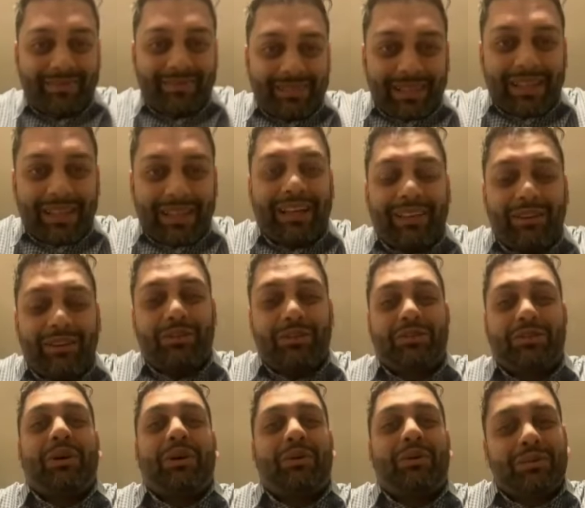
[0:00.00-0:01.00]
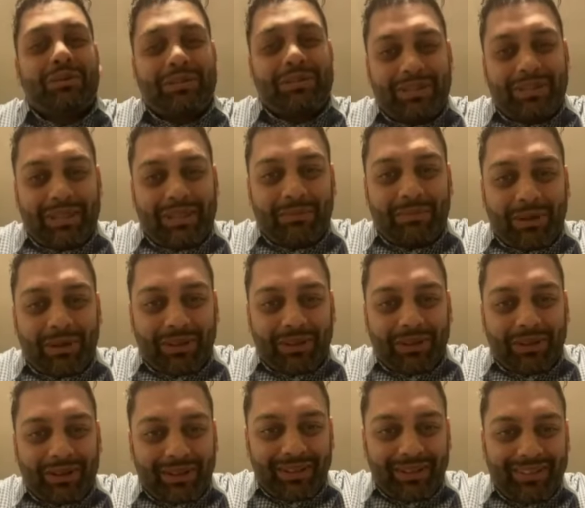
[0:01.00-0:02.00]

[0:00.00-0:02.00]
he might have to change his